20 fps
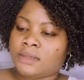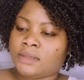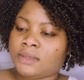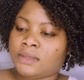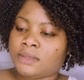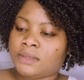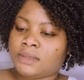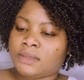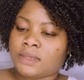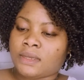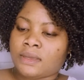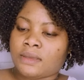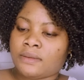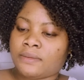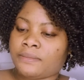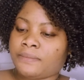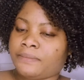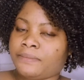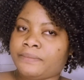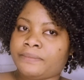see,
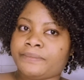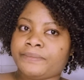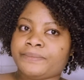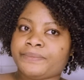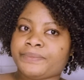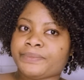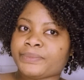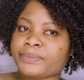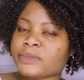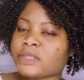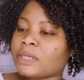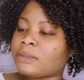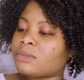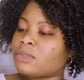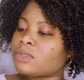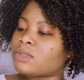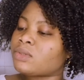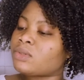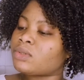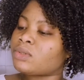I'm
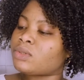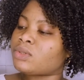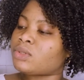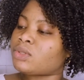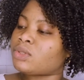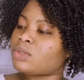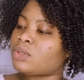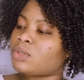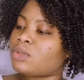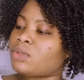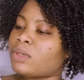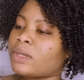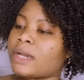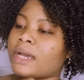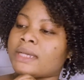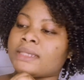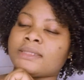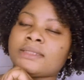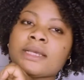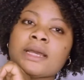just going to show you
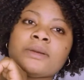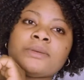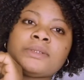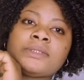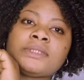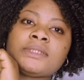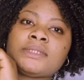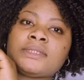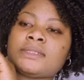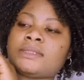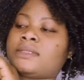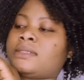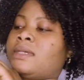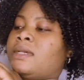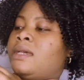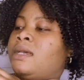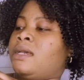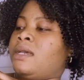guys how it is.